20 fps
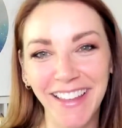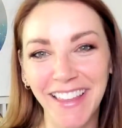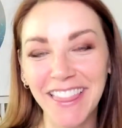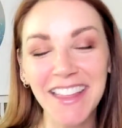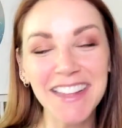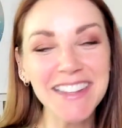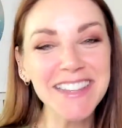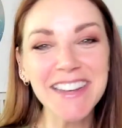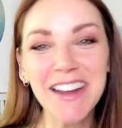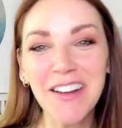like,
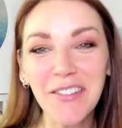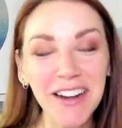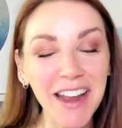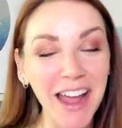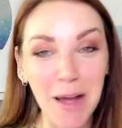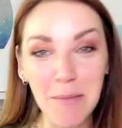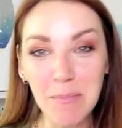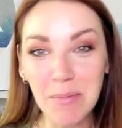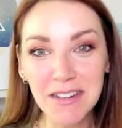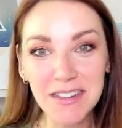that's not what
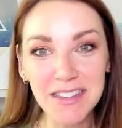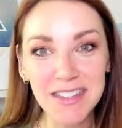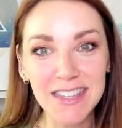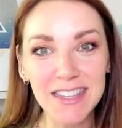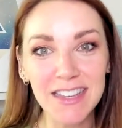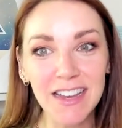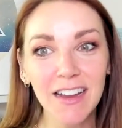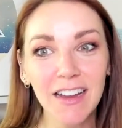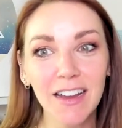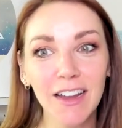happens.
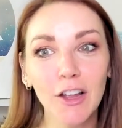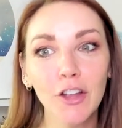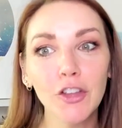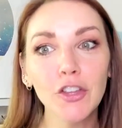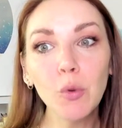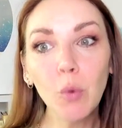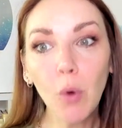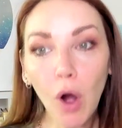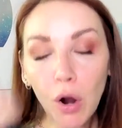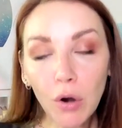
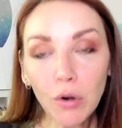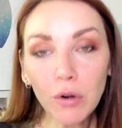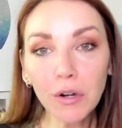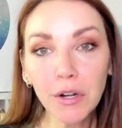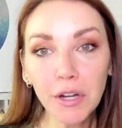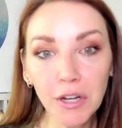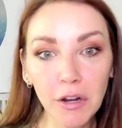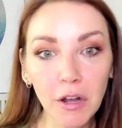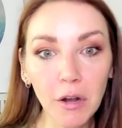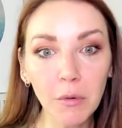You
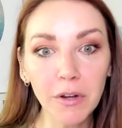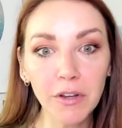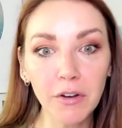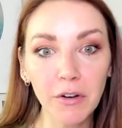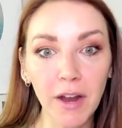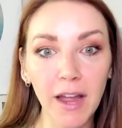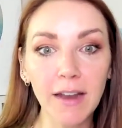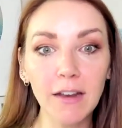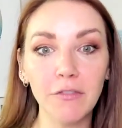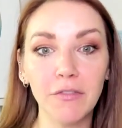already know in your
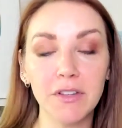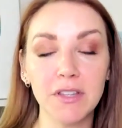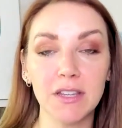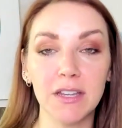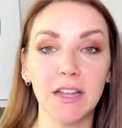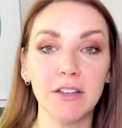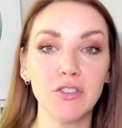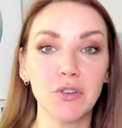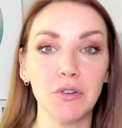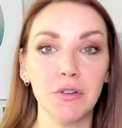head if it's a
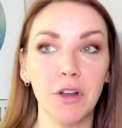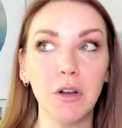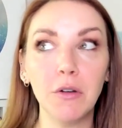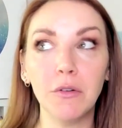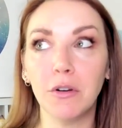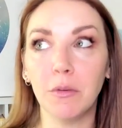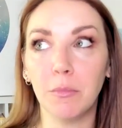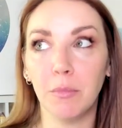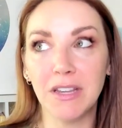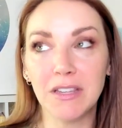yes or no.
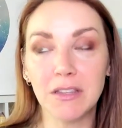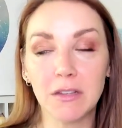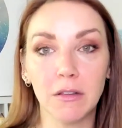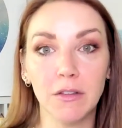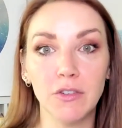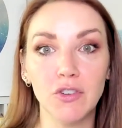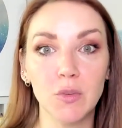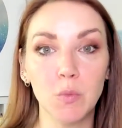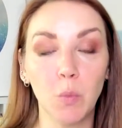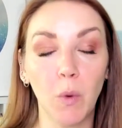You're
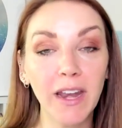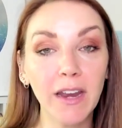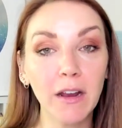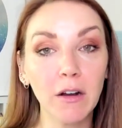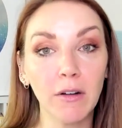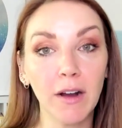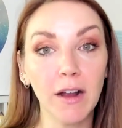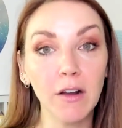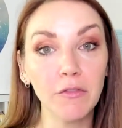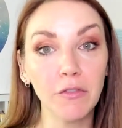basically just waiting
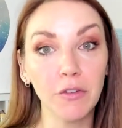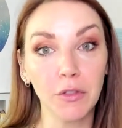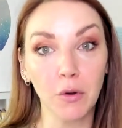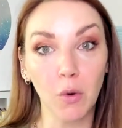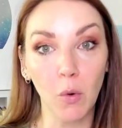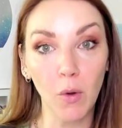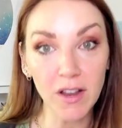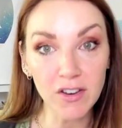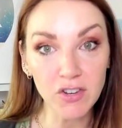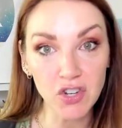around for the
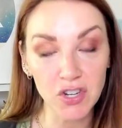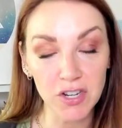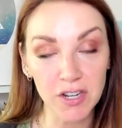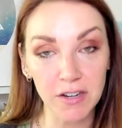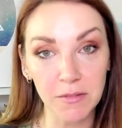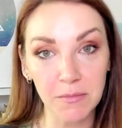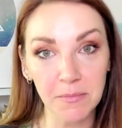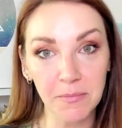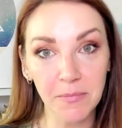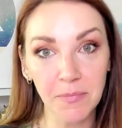
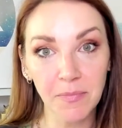question